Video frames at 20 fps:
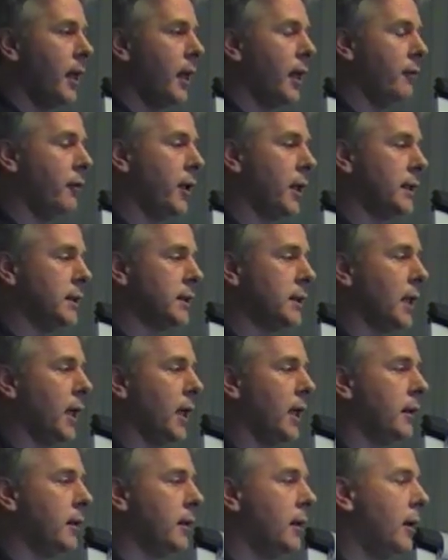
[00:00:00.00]
If I
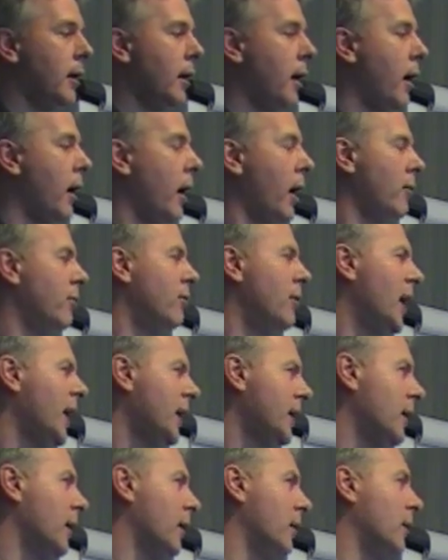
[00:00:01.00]
said, I
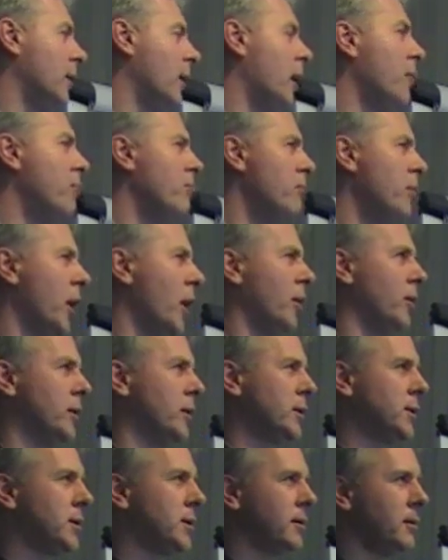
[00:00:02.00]
reckon at
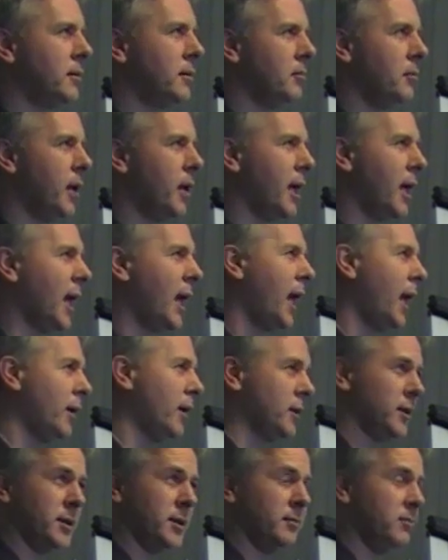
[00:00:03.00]
most my
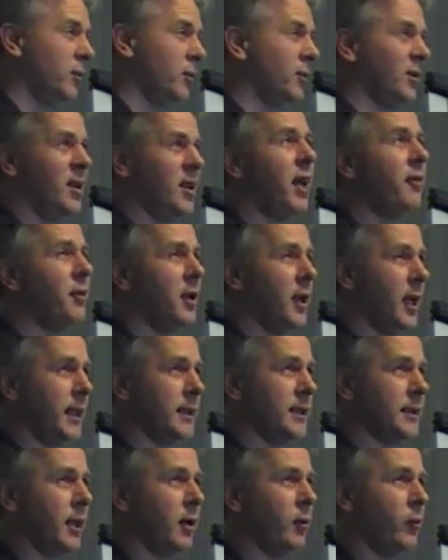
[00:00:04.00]
house will definitely
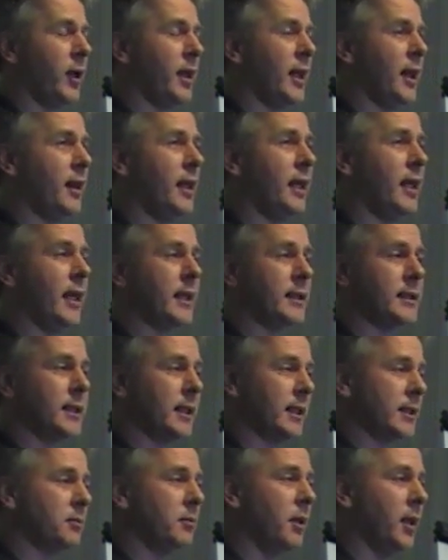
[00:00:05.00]
sell within the next
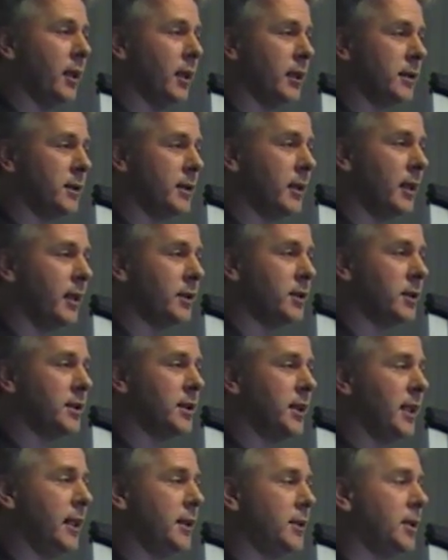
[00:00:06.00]
6 months, I
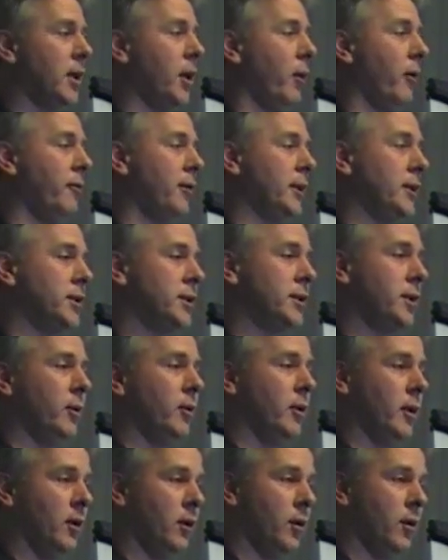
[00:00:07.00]
just need to know if it's
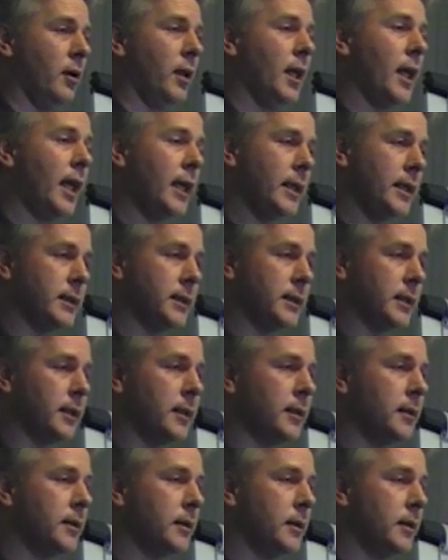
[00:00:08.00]
sooner or
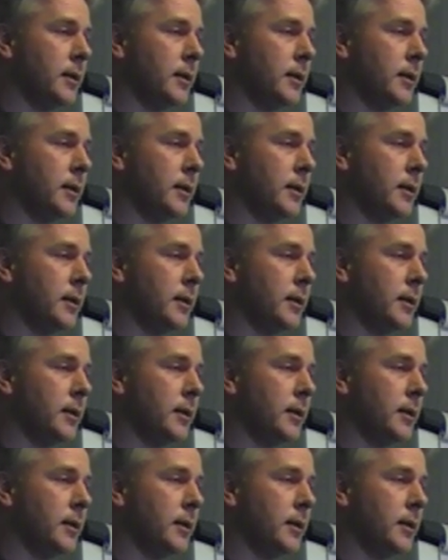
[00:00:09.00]
later,